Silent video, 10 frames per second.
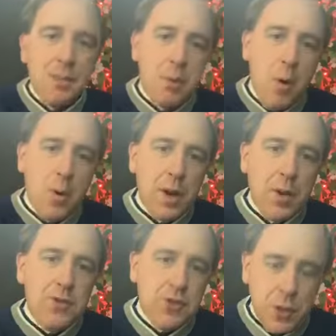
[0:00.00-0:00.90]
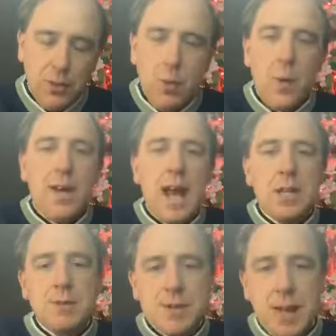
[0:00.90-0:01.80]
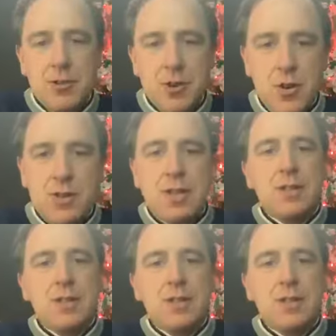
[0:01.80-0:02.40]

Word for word: Pocono is still forecast for South Jersey,